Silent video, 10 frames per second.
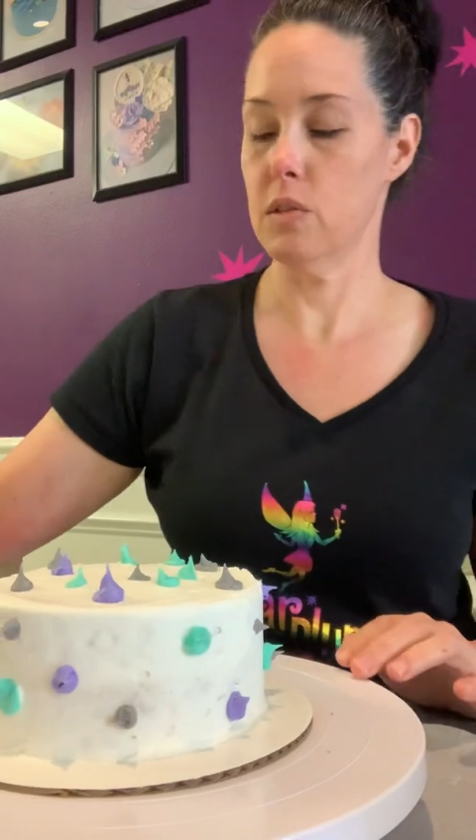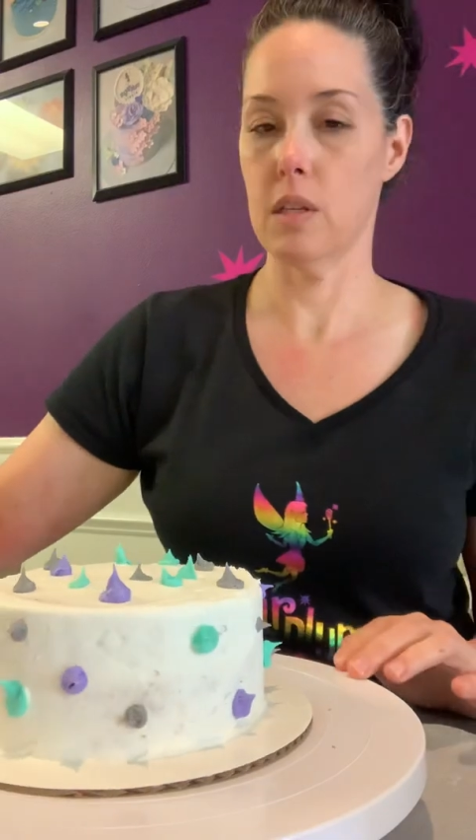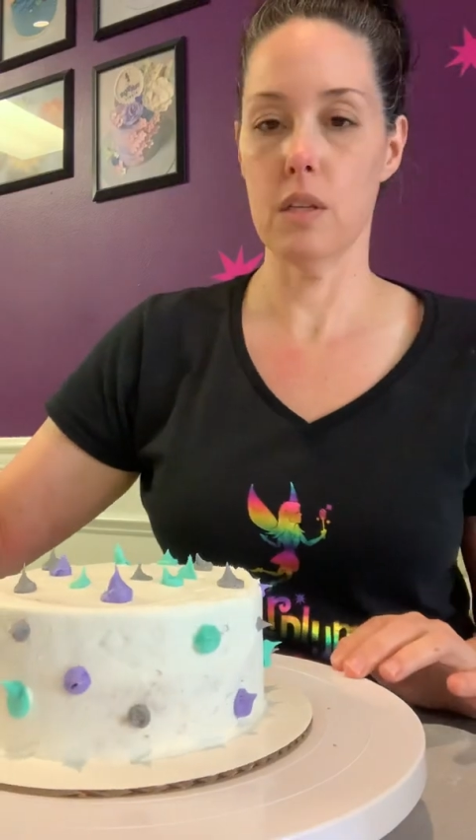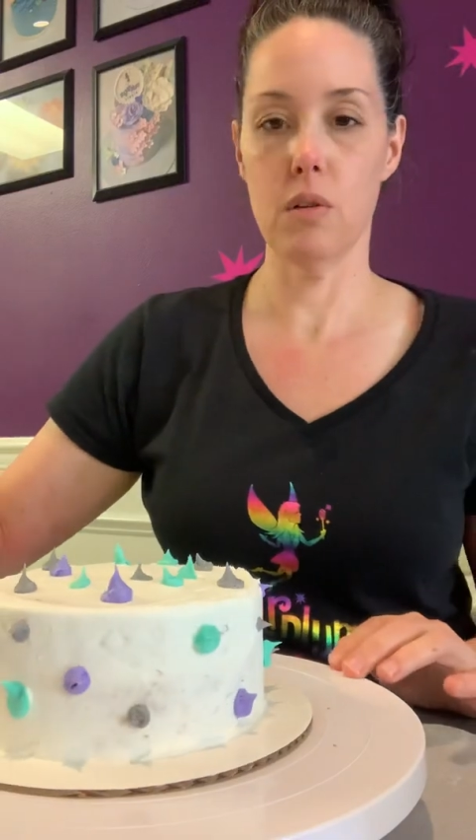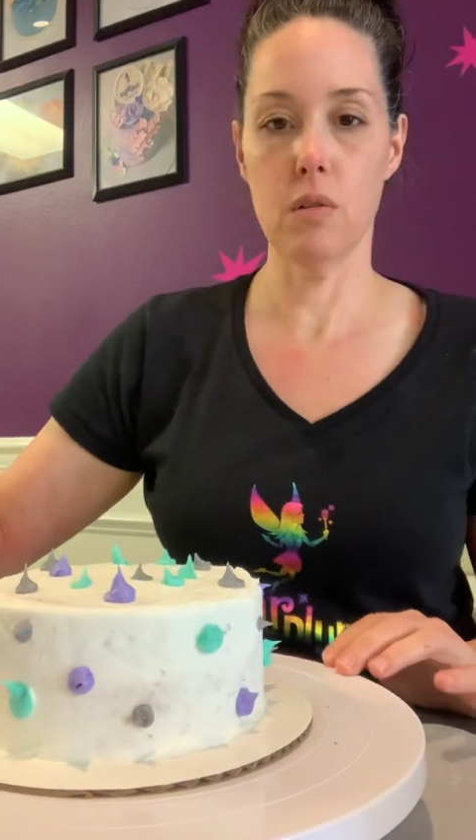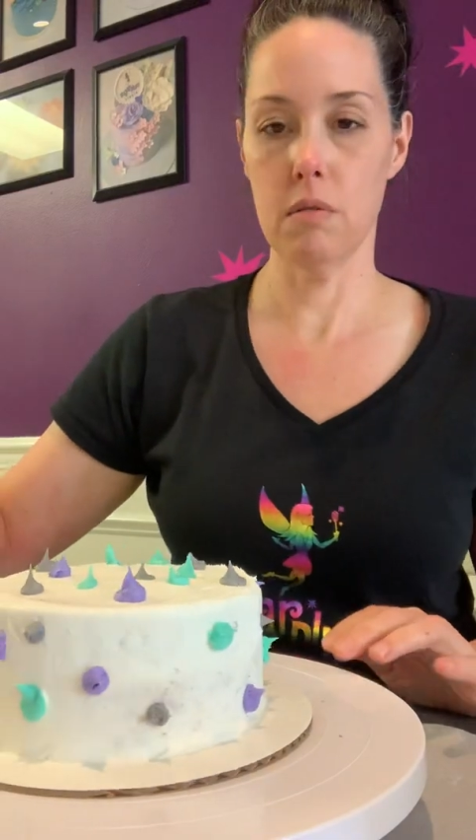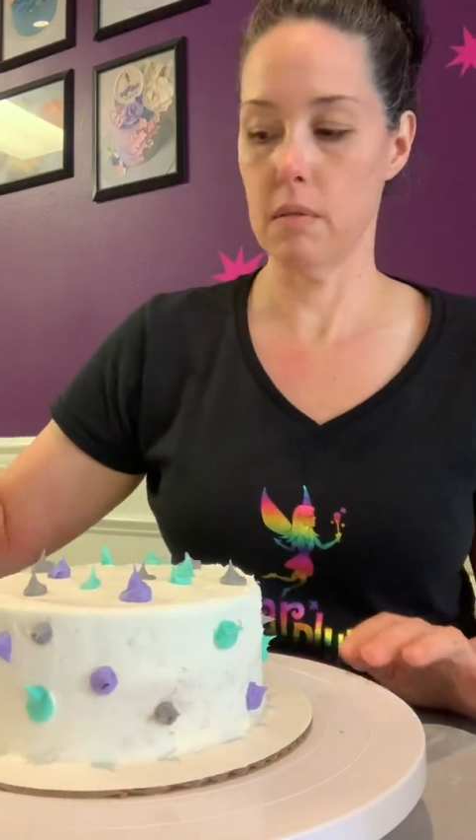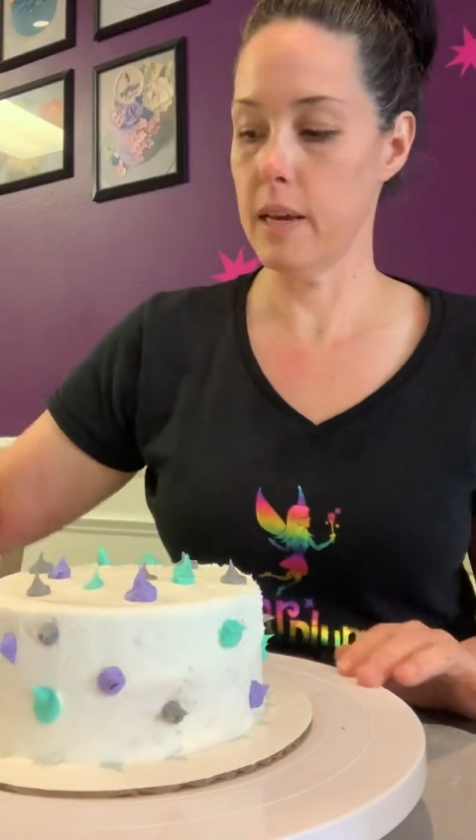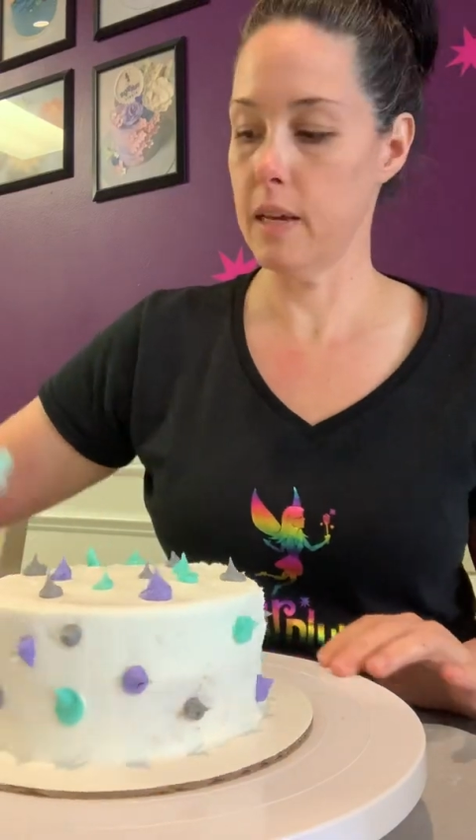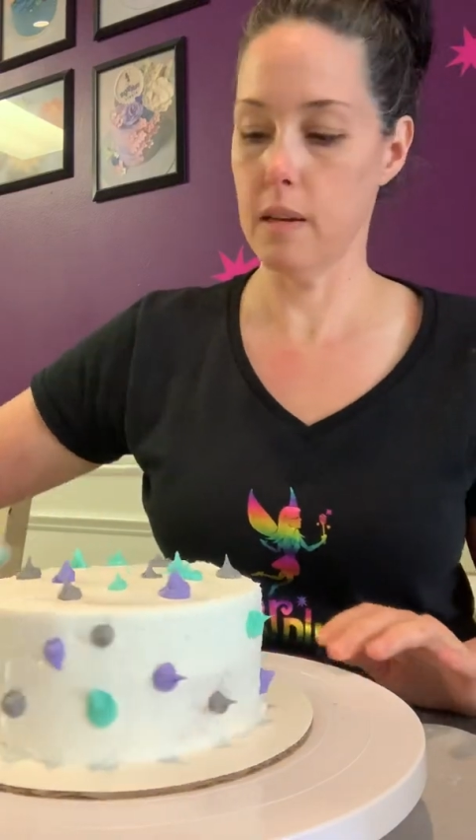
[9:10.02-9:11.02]
a little
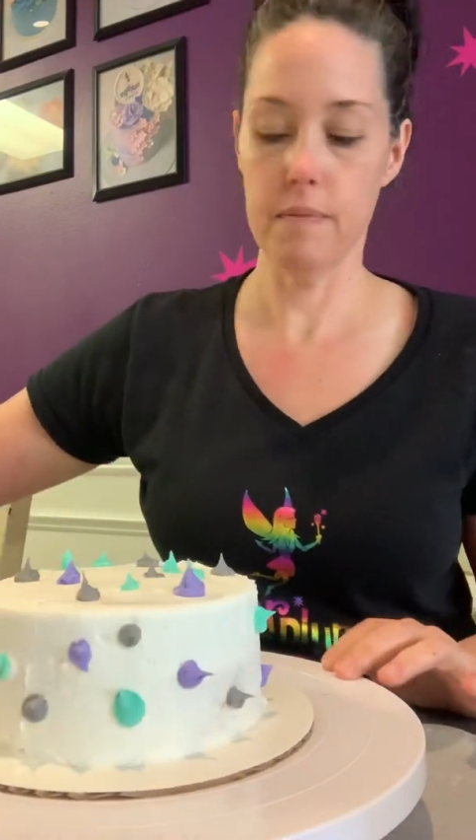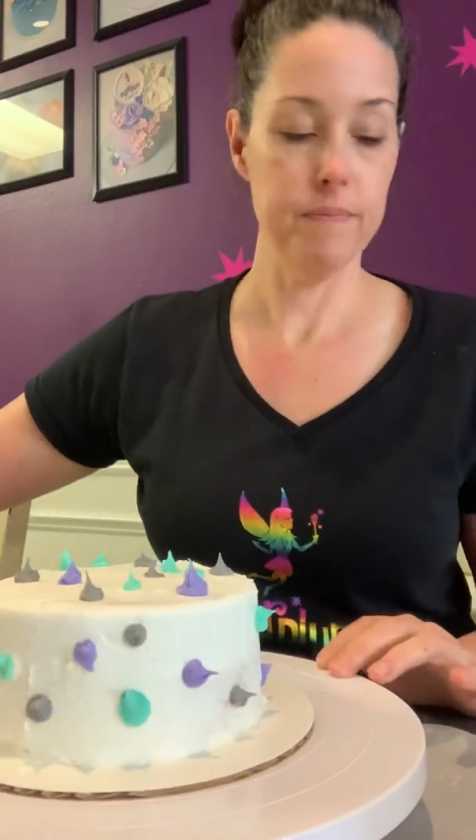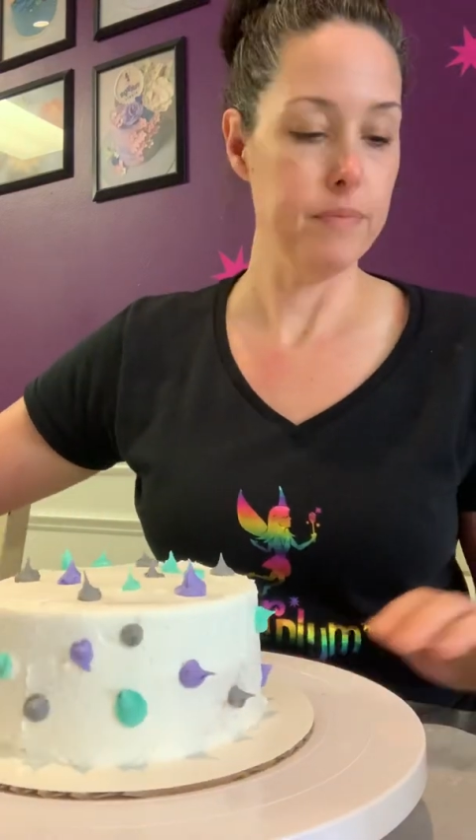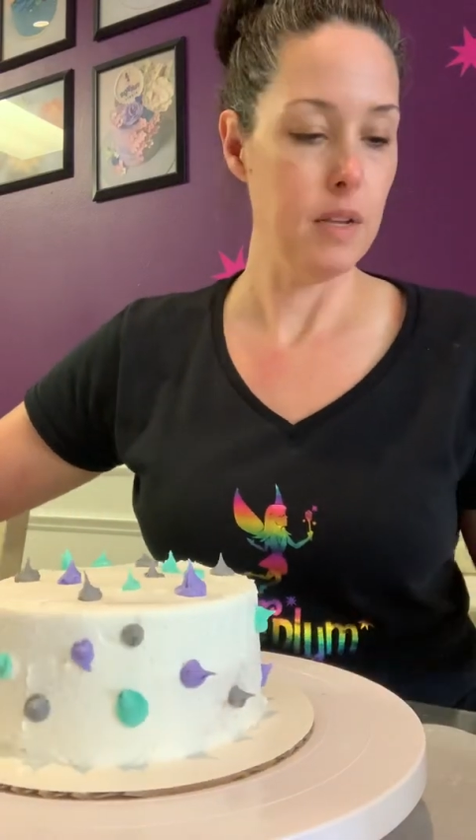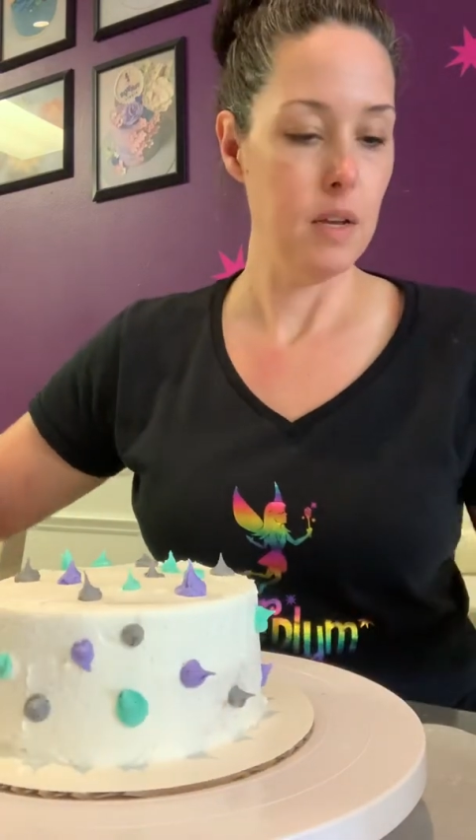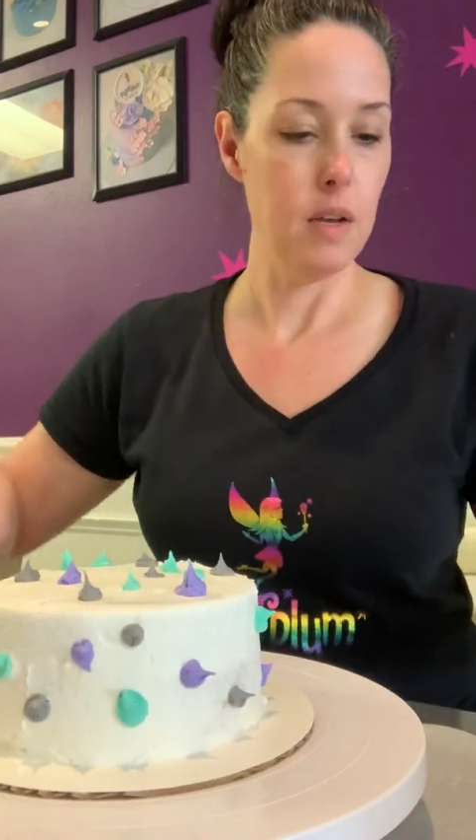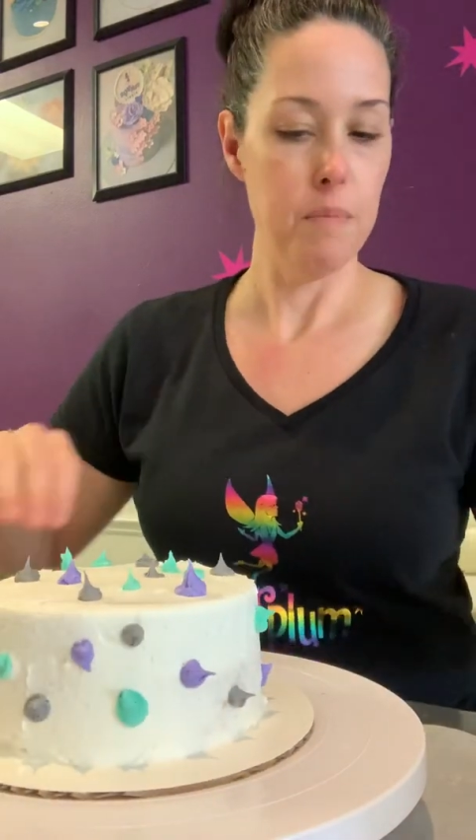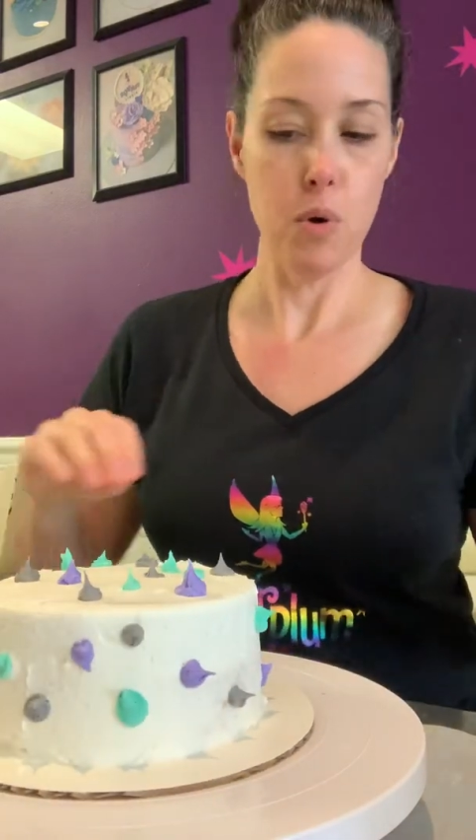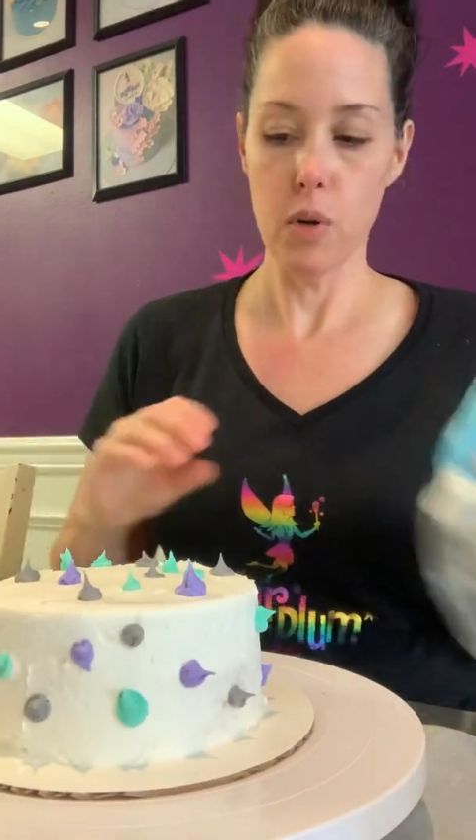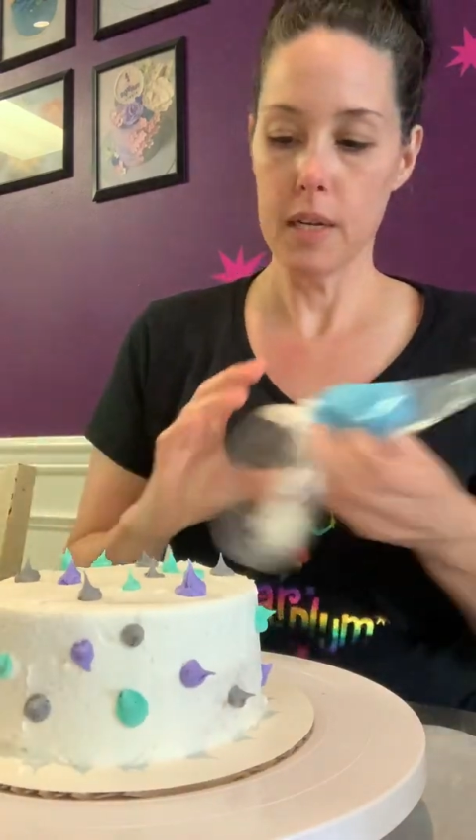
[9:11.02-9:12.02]
like a polka